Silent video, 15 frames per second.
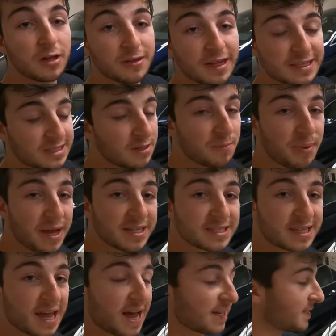That's the
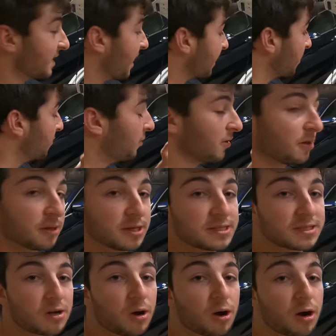best gas that I can put into
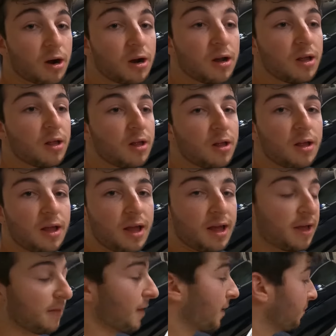this car,
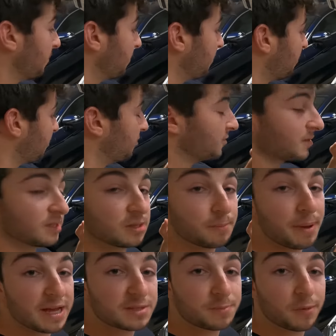and that produces the
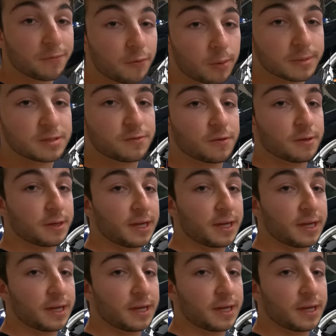best performance for the